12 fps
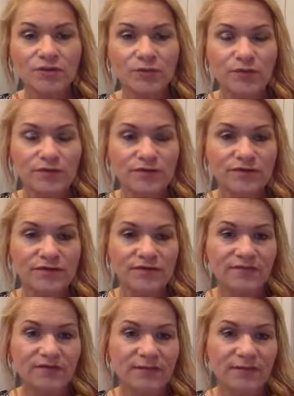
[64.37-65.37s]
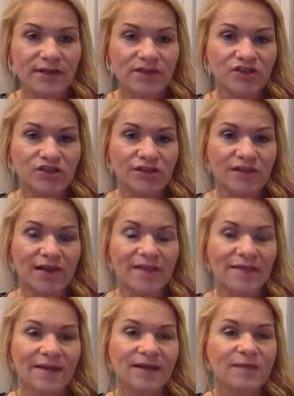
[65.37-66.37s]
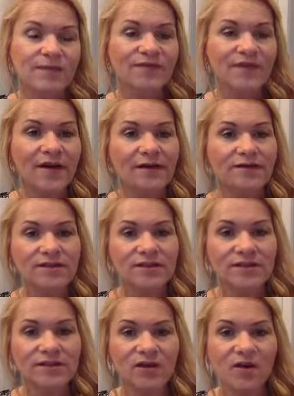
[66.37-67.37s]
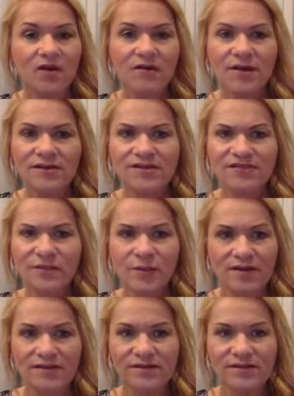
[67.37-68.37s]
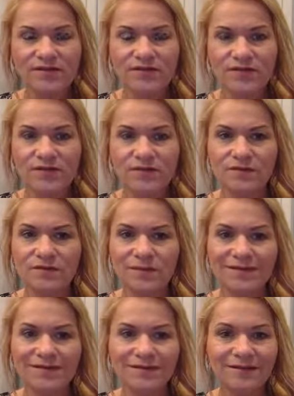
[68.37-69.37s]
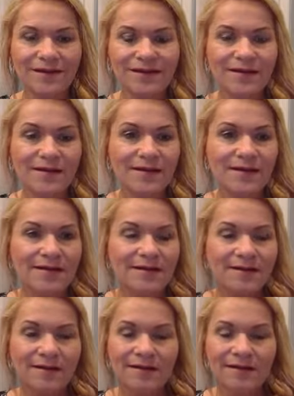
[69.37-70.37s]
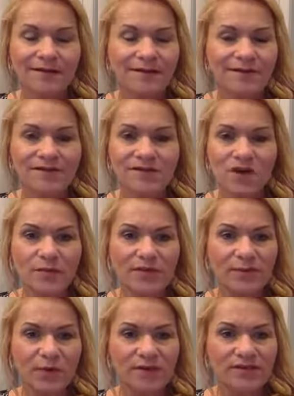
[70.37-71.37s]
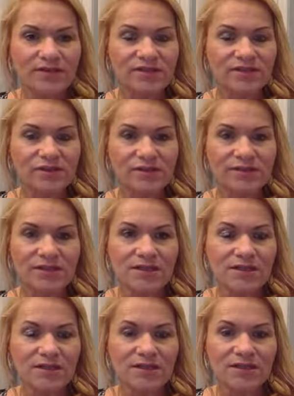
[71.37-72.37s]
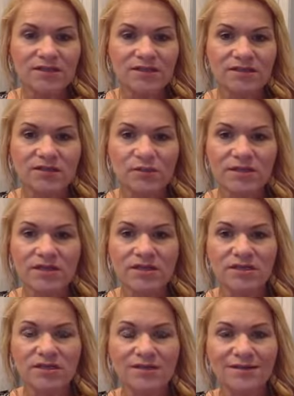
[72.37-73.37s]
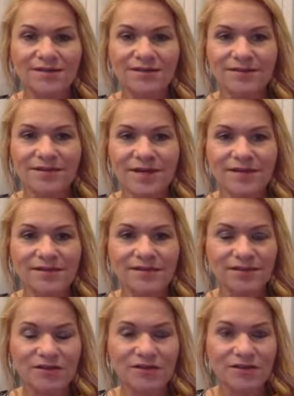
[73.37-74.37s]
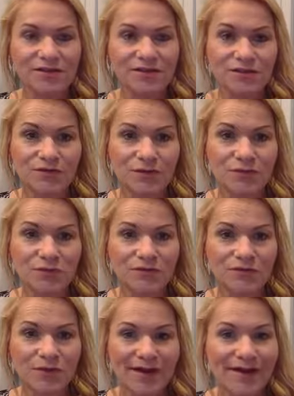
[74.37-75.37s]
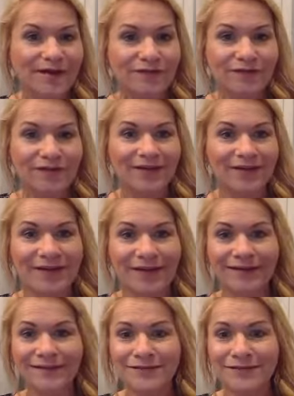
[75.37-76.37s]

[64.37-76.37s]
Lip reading: to produce inflammation, and they can be found in all kinds of processed foods. Basically, so many processed foods, anything that is sweet and tastes good in your old way of living,